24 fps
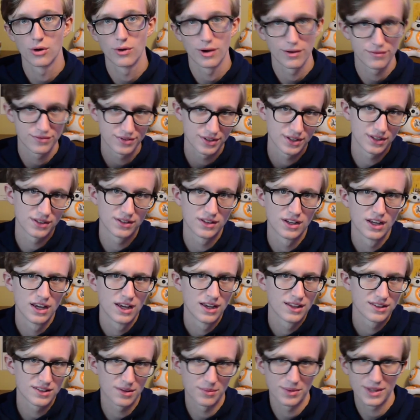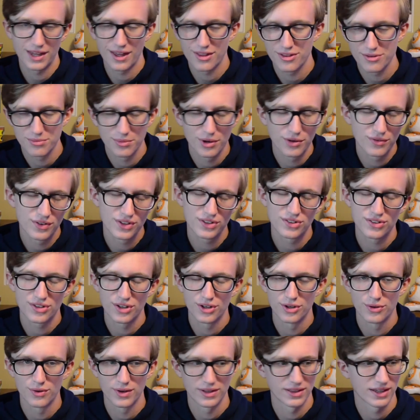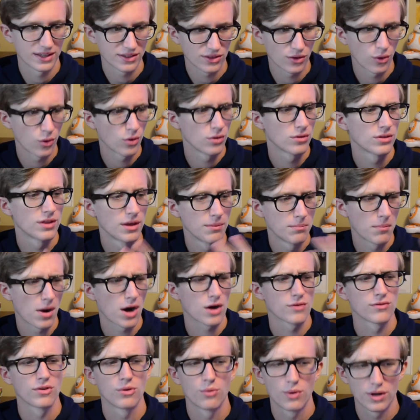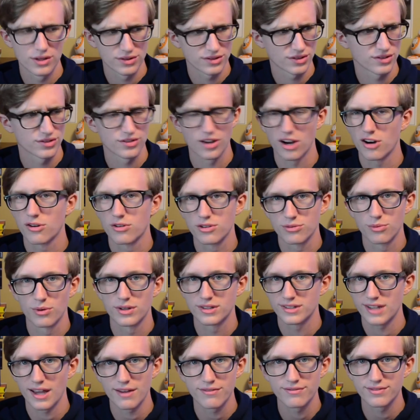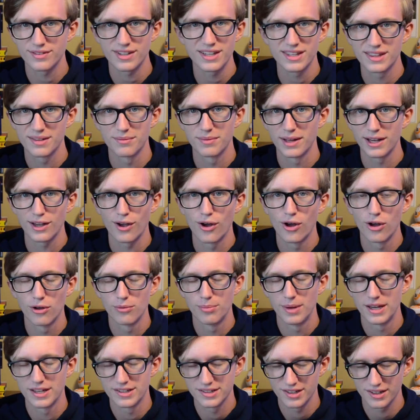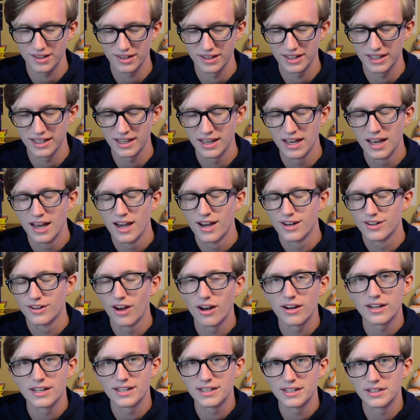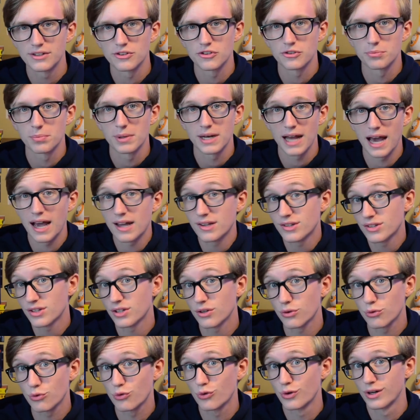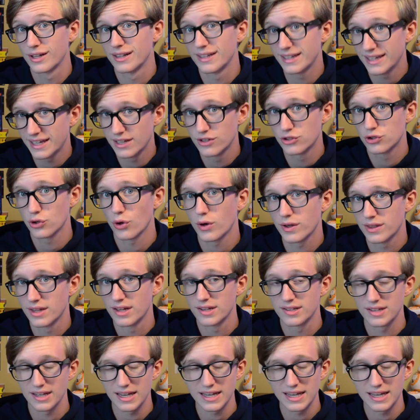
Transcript: I've seen some of the other movies too, and the Marvel ones, the Star Wars ones, I've seen them all basically, not in years, but I still really enjoyed this.